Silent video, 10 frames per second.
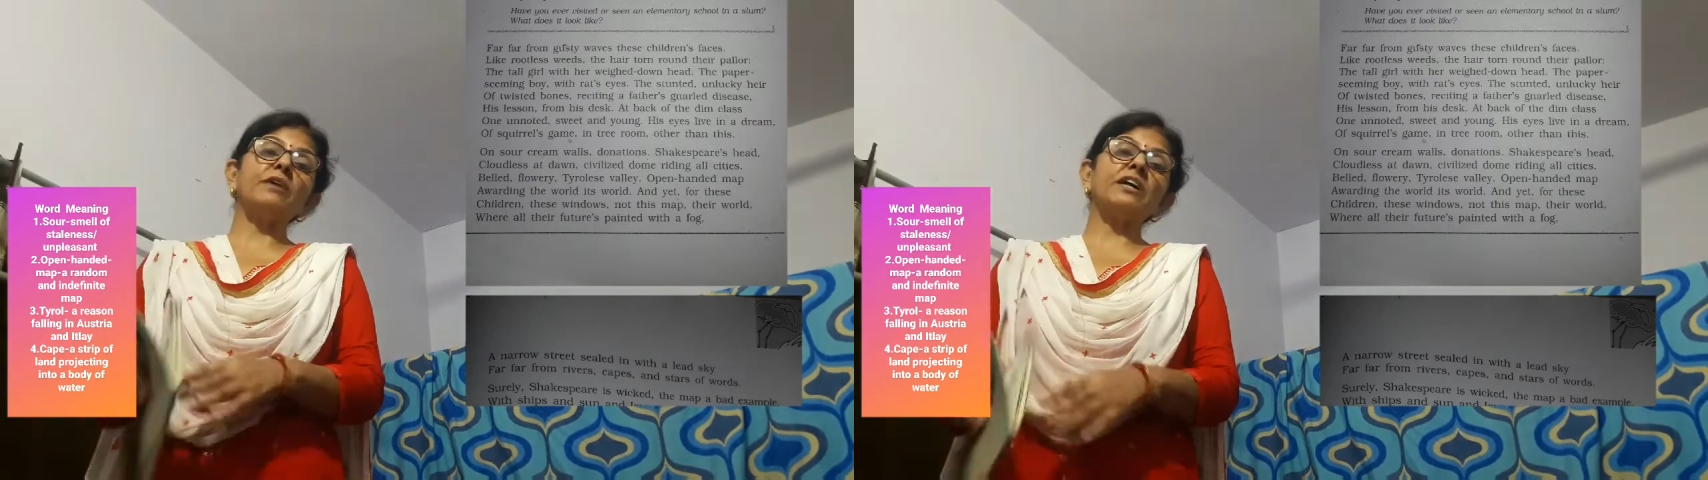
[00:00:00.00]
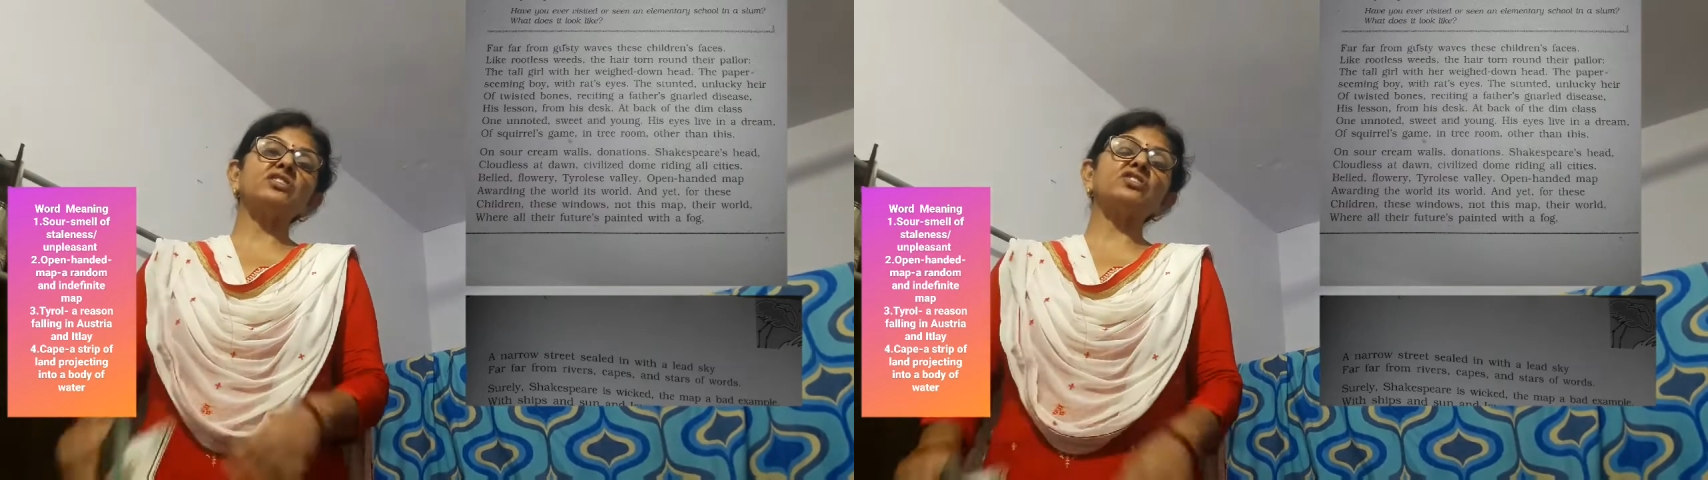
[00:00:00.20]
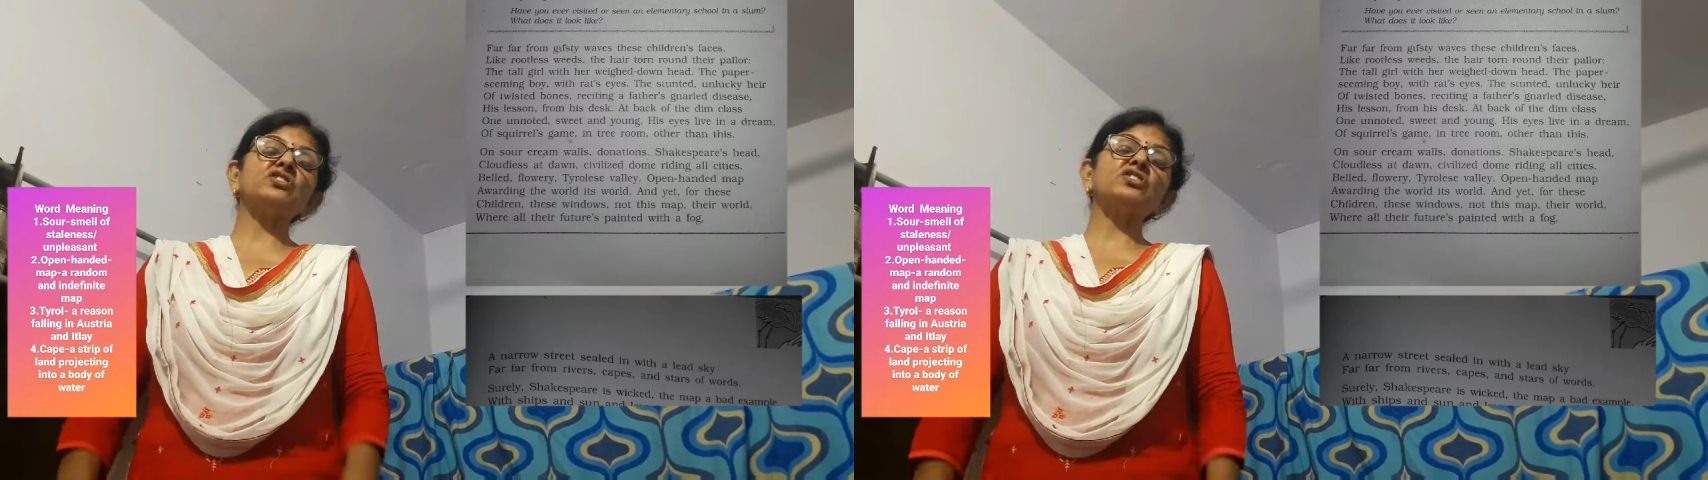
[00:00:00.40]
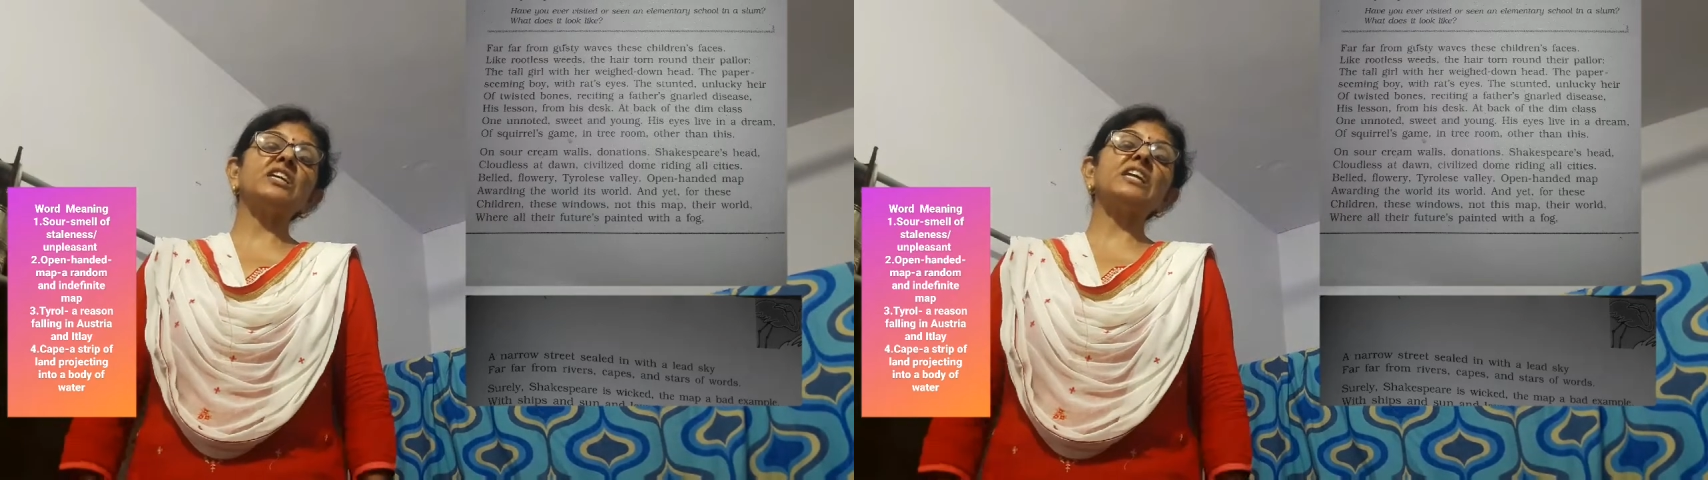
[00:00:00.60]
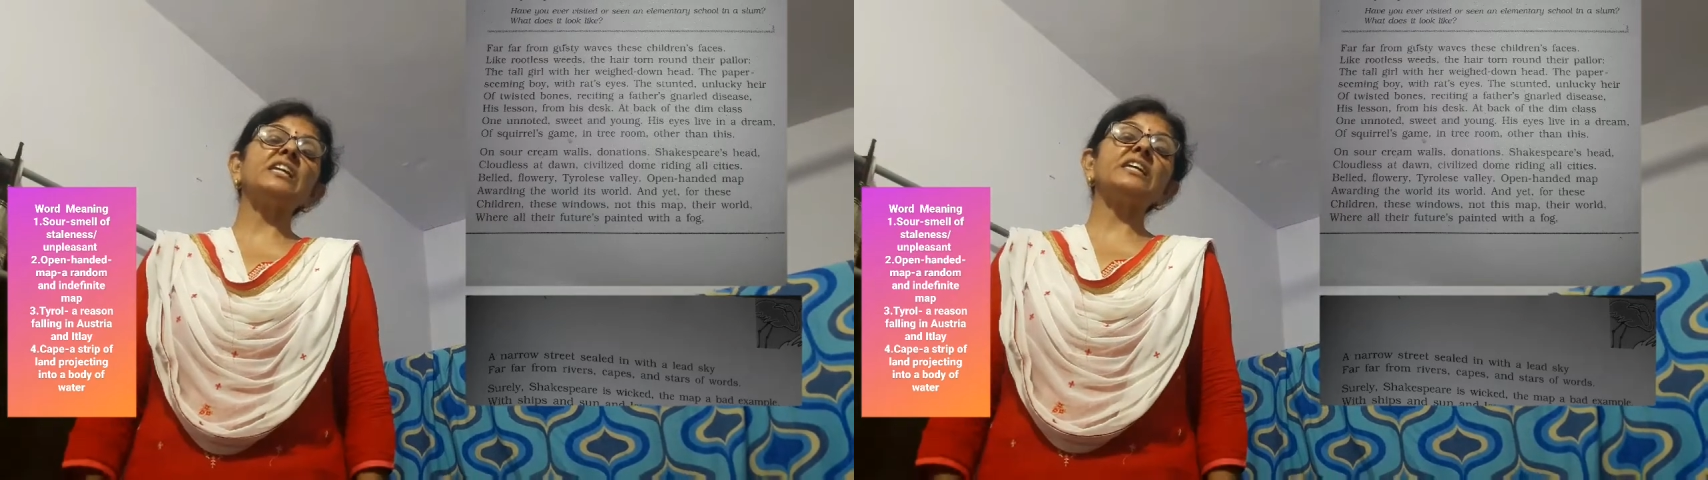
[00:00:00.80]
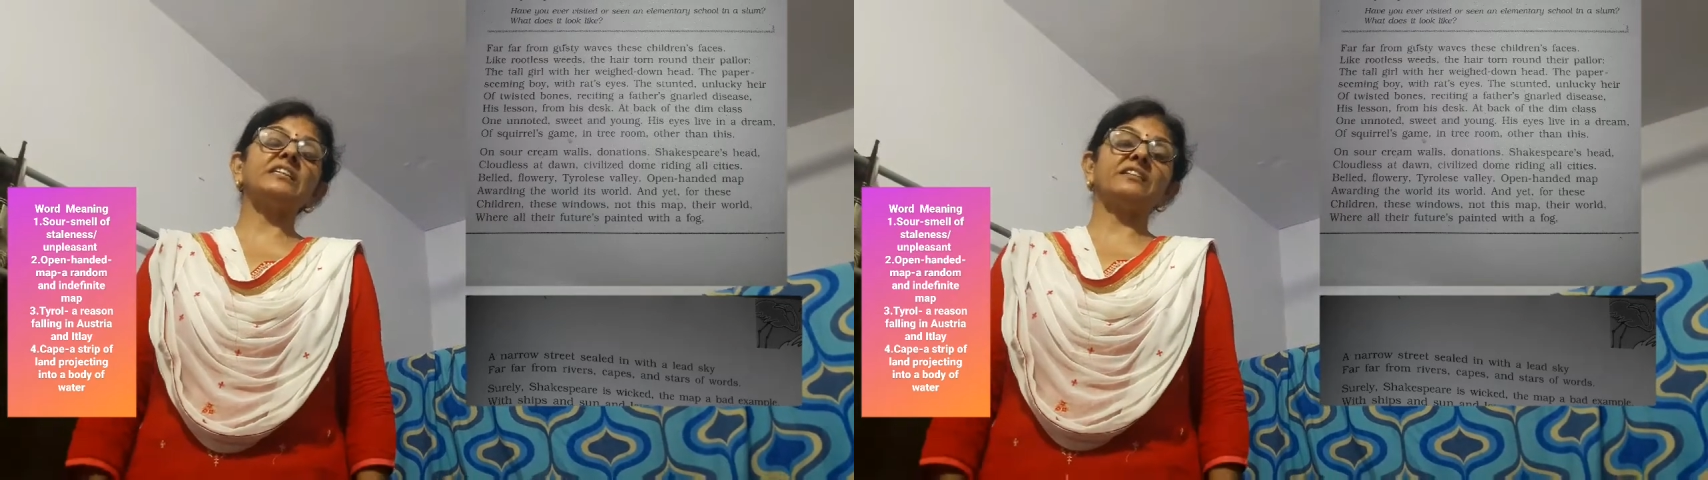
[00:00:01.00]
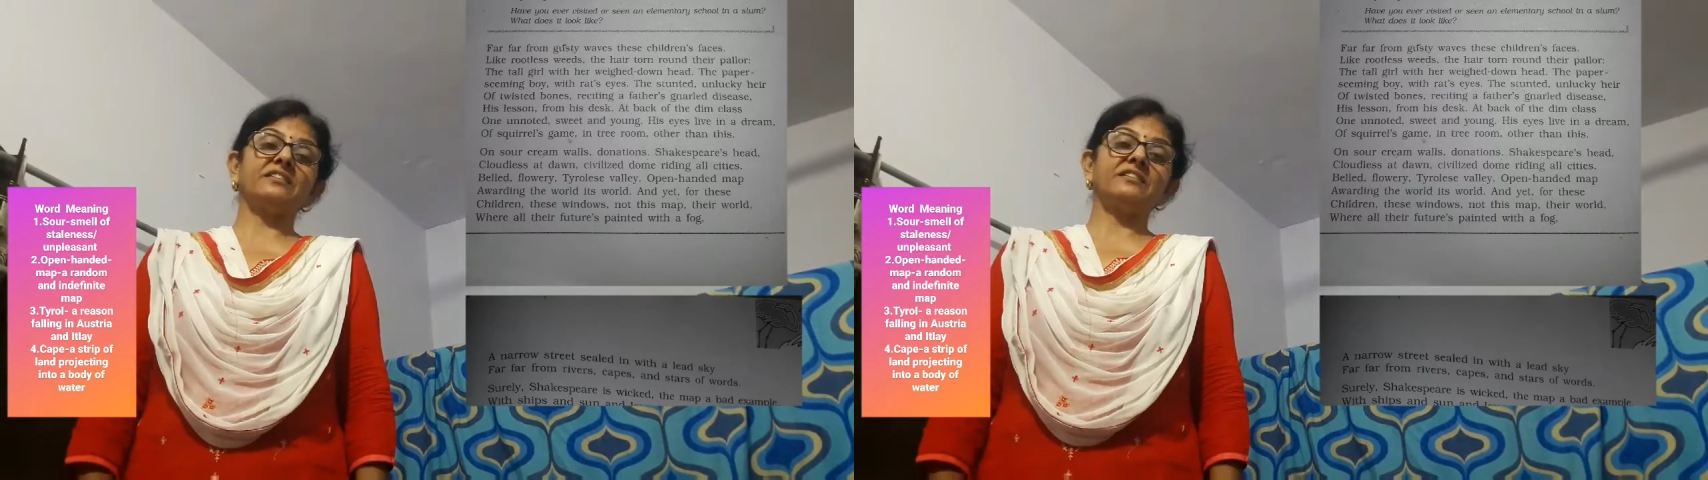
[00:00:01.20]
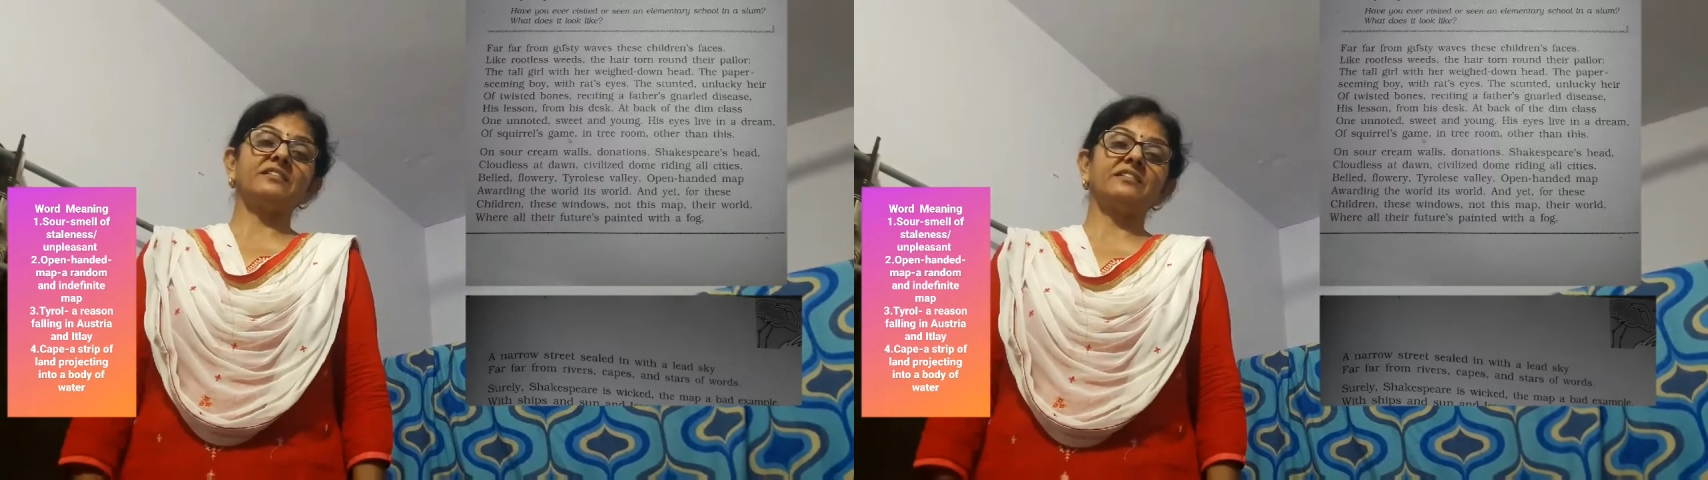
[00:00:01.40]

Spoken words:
was sealed in,